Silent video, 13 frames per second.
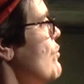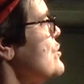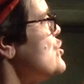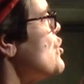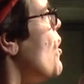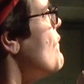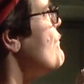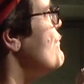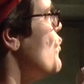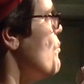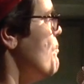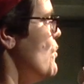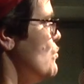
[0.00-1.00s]
or a top
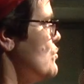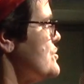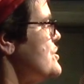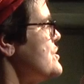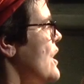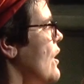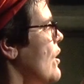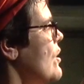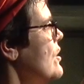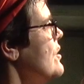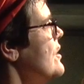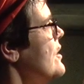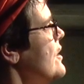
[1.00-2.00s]
football
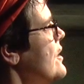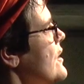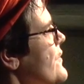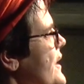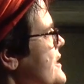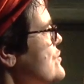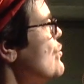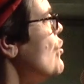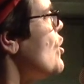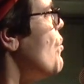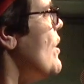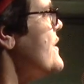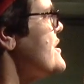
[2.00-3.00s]
star, then it's
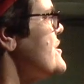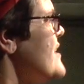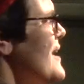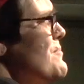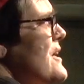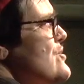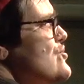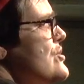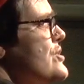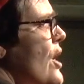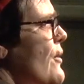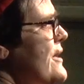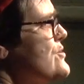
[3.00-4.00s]
not quite the same, that's
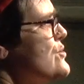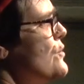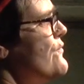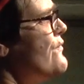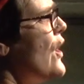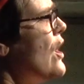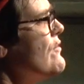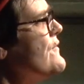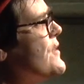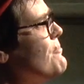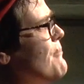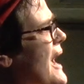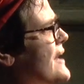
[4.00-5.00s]
just going too far. If
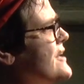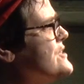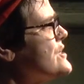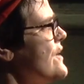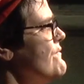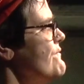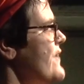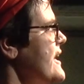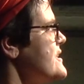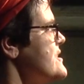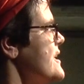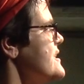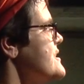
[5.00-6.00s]
the man is
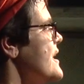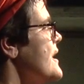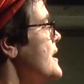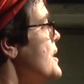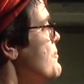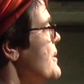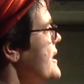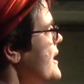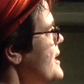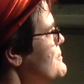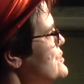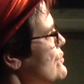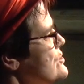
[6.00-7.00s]
convicted but
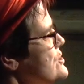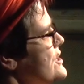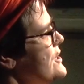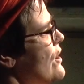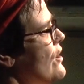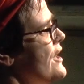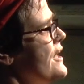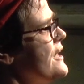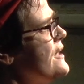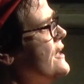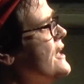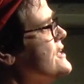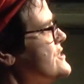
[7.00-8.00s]
keeps on
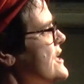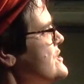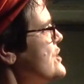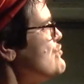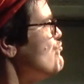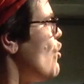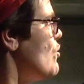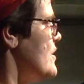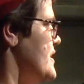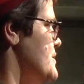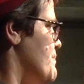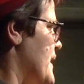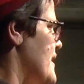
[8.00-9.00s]
denying, says it's
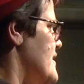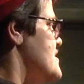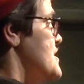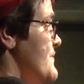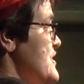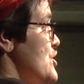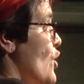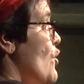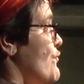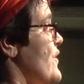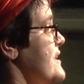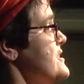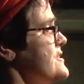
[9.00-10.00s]
wrongly depicted, if his
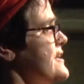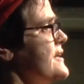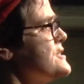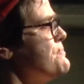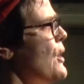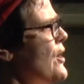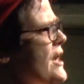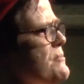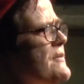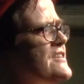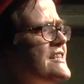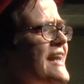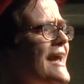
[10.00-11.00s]
girlfriend stands by him,
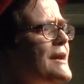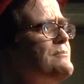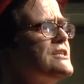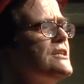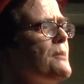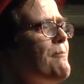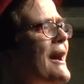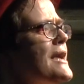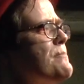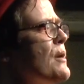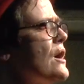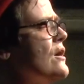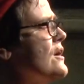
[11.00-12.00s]
if his name's in the
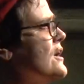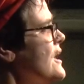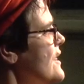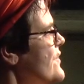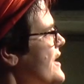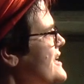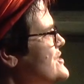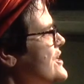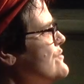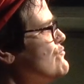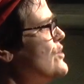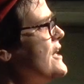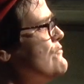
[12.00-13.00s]
paper, then he
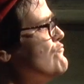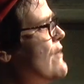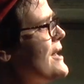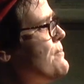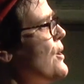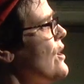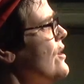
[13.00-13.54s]
didn't really rape